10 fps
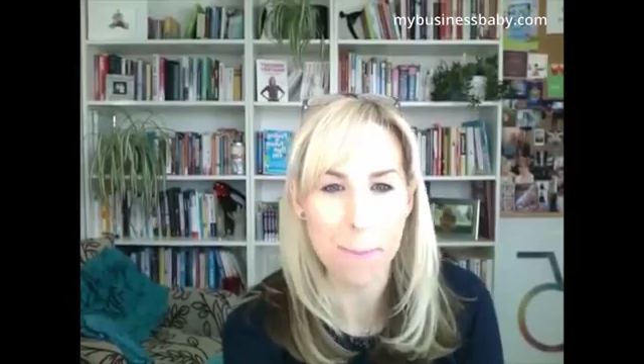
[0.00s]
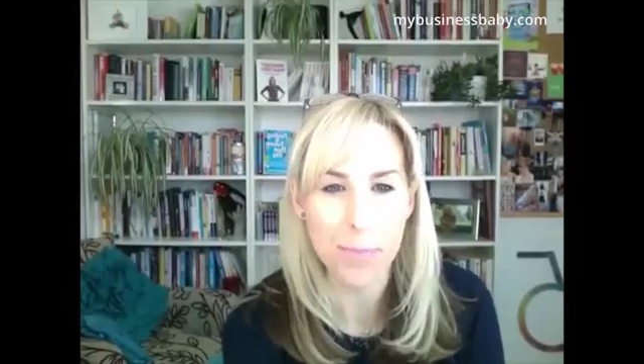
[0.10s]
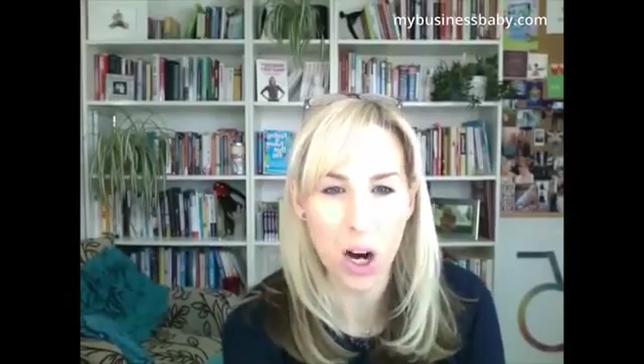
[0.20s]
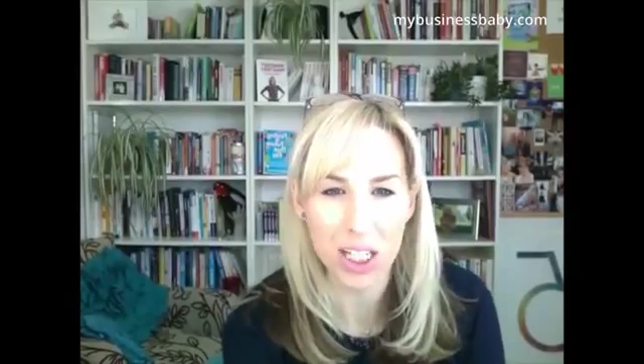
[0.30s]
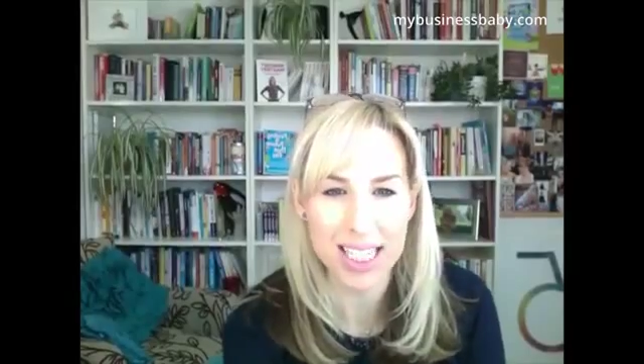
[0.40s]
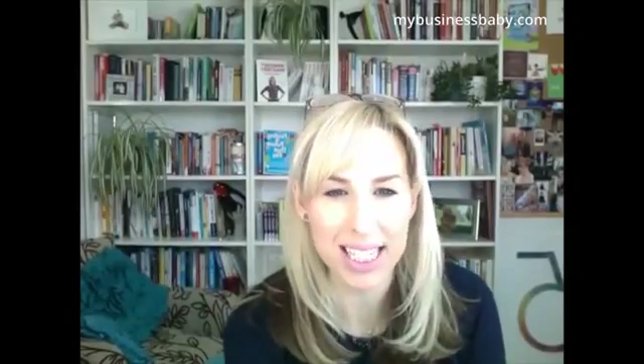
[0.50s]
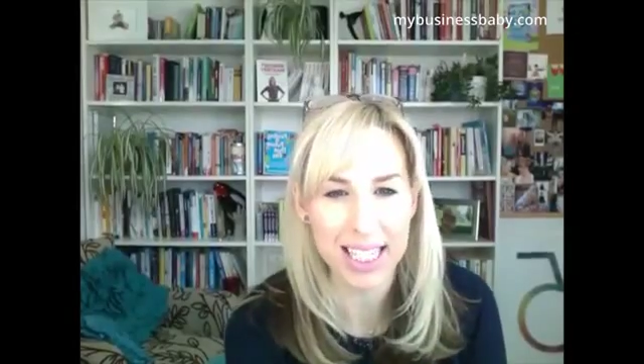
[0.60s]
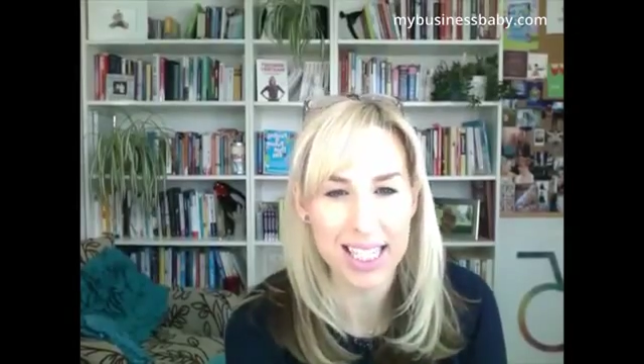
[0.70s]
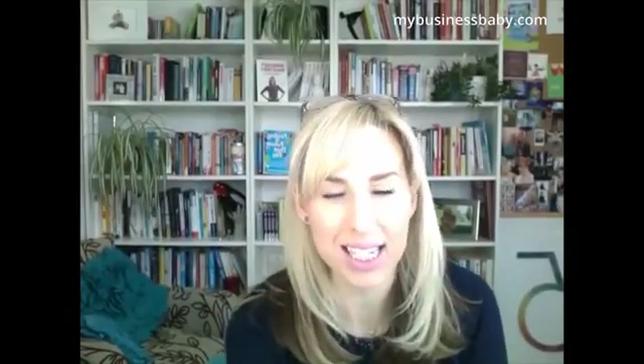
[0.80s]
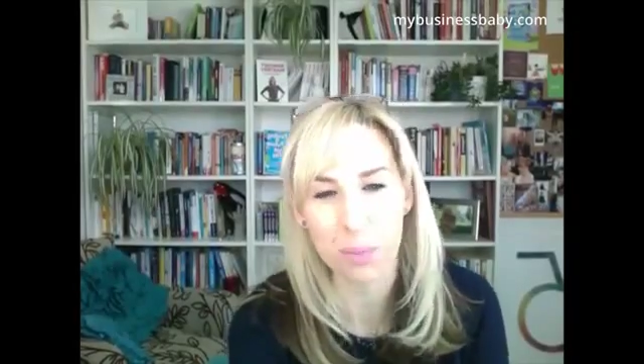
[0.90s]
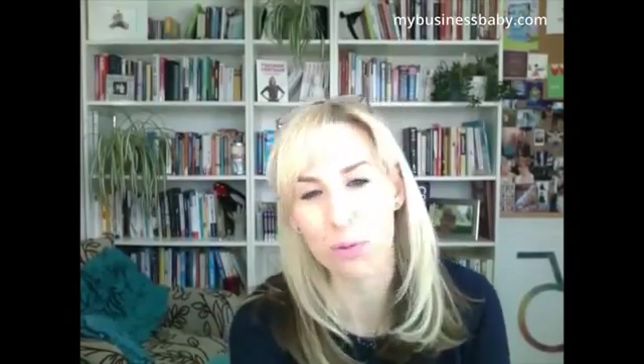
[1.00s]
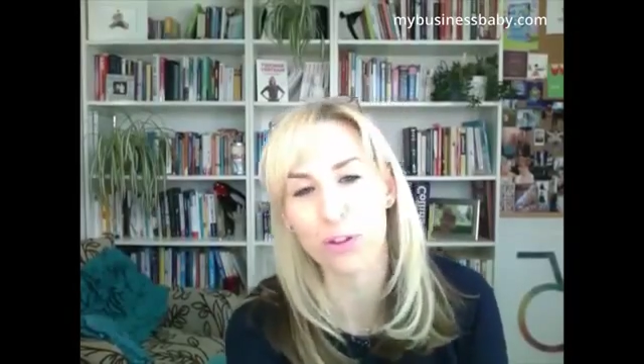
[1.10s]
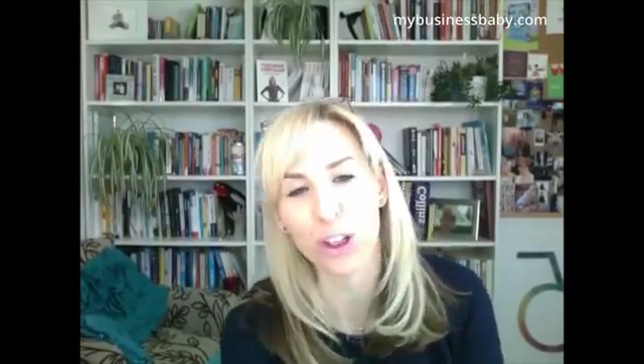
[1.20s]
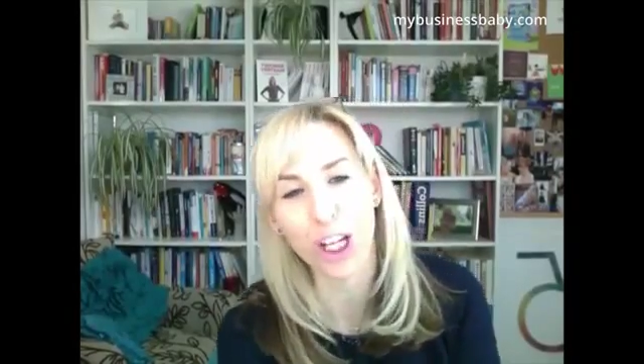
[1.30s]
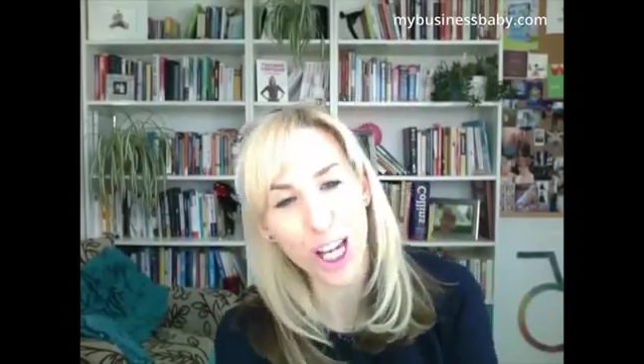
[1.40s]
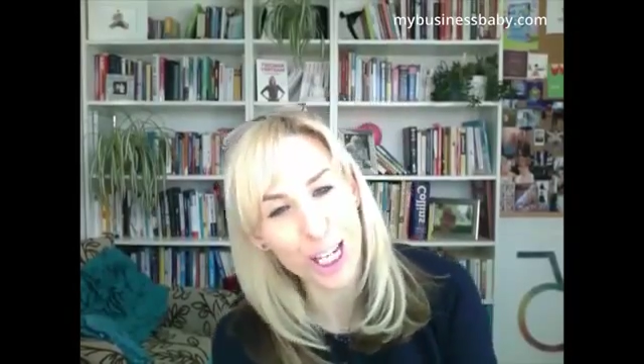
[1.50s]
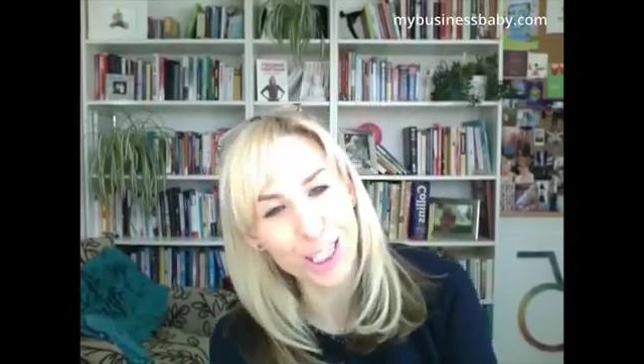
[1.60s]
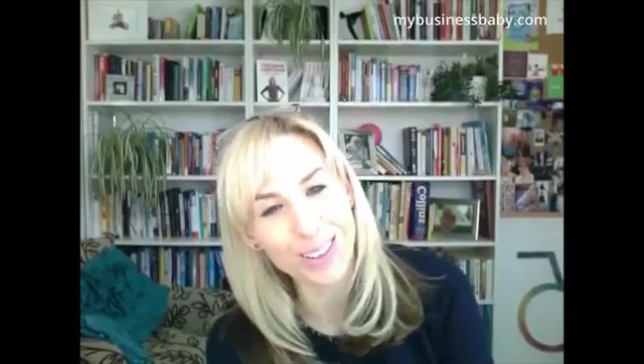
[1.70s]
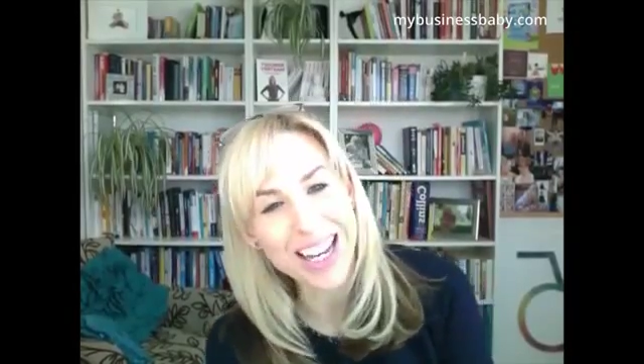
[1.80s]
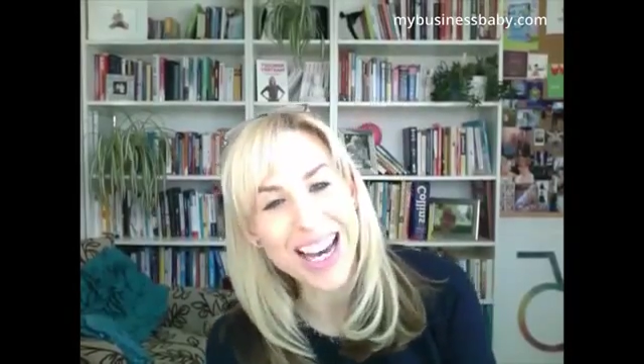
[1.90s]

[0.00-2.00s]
marketing tip for you.